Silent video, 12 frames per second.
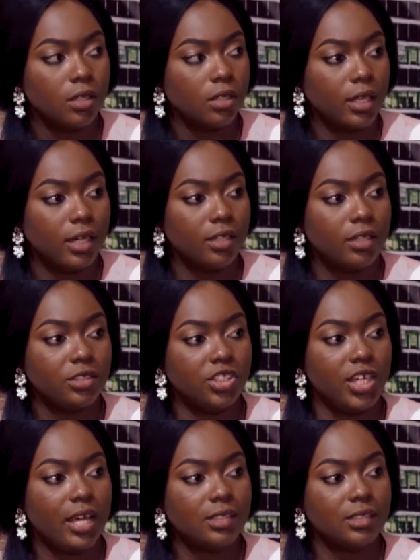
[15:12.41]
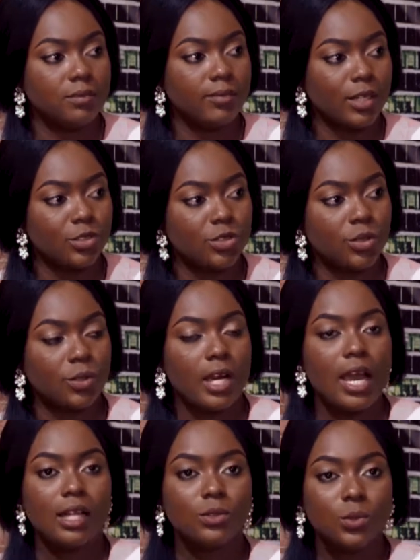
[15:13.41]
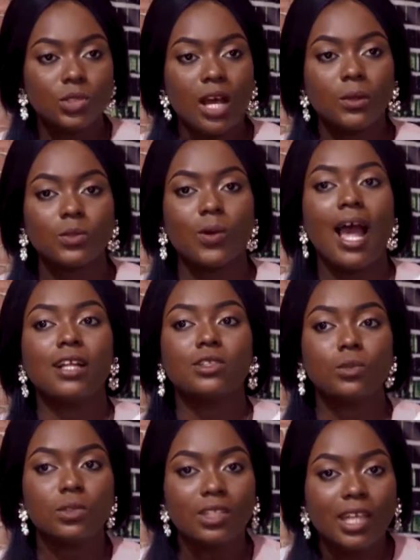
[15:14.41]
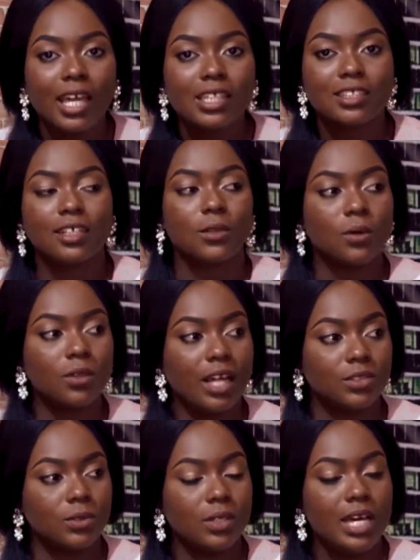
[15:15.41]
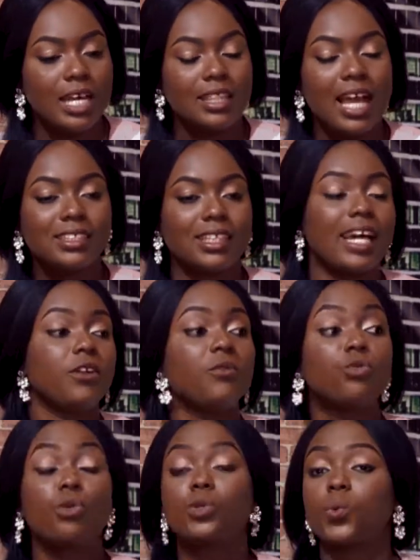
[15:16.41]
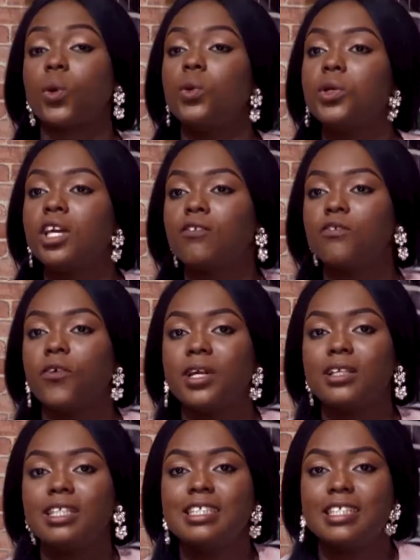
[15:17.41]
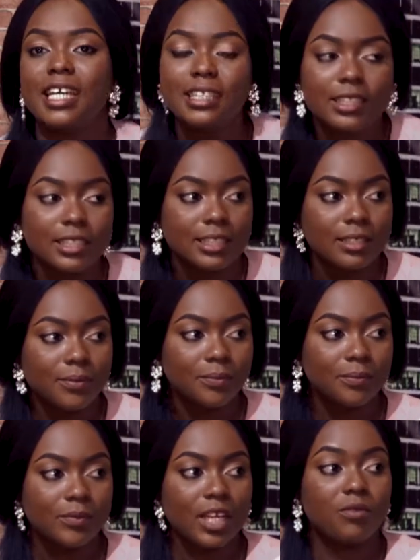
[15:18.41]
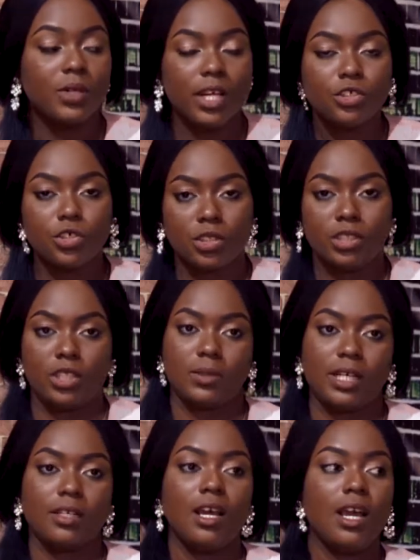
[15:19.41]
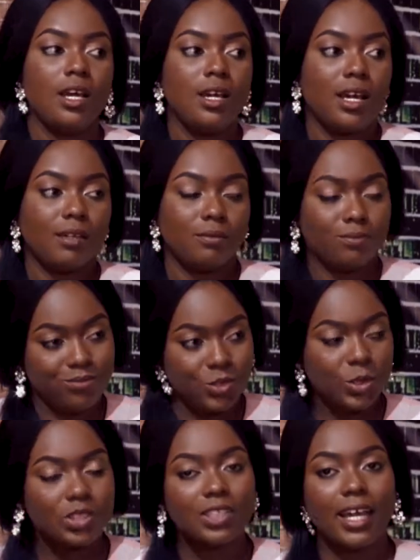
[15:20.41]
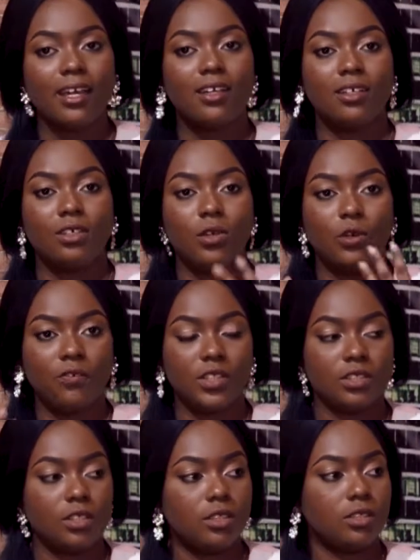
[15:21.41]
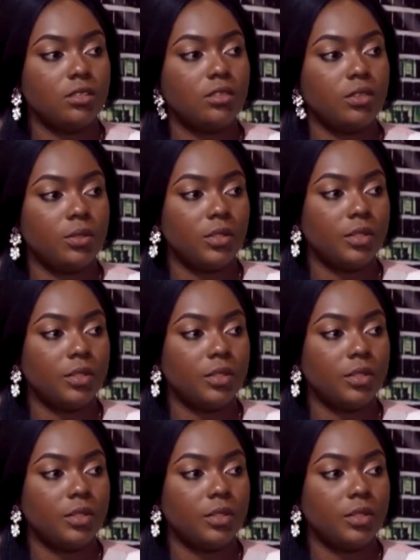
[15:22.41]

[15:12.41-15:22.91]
Like she gets mature, knows how to handle things and all that. So that's the kind of growth we're looking for in dating, in relationships. And so it's just like your physical, your